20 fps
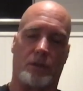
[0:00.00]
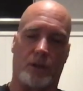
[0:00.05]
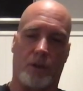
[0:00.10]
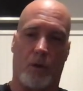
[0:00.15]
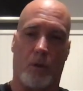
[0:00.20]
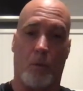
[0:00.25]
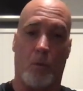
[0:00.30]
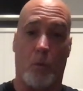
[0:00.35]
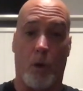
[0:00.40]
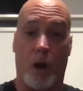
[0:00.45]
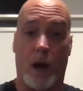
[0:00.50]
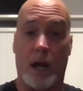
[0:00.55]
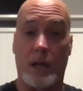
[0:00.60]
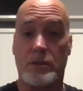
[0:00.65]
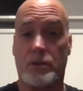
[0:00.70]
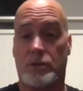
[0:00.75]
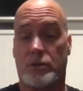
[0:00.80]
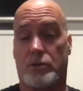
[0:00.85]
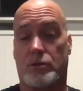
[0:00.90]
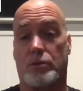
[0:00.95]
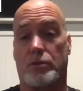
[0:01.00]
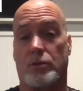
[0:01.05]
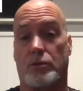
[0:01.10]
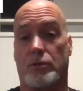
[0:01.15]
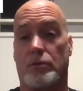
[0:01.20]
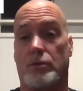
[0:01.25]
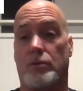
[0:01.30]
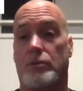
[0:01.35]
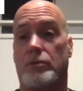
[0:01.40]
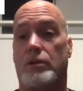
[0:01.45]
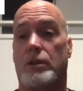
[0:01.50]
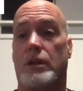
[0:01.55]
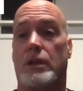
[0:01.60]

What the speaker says: wants to